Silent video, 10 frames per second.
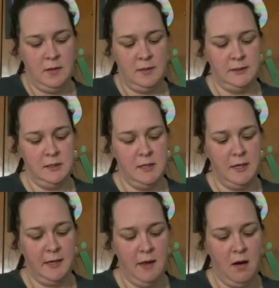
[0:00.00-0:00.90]
So you're gonna
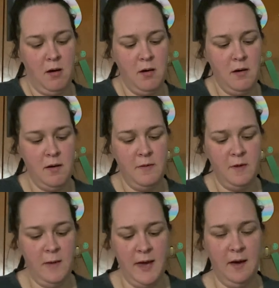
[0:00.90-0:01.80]
cut all the
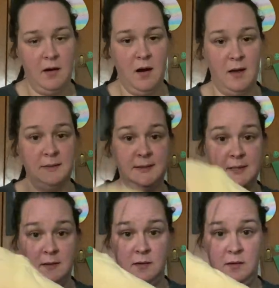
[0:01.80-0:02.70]
way across.
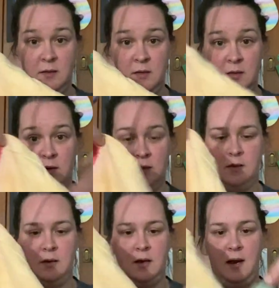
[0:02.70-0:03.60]

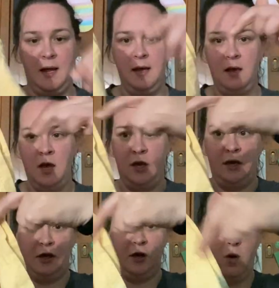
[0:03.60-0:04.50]
All right, you're
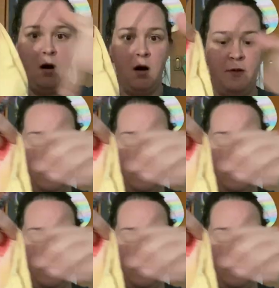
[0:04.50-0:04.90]
gonna go all the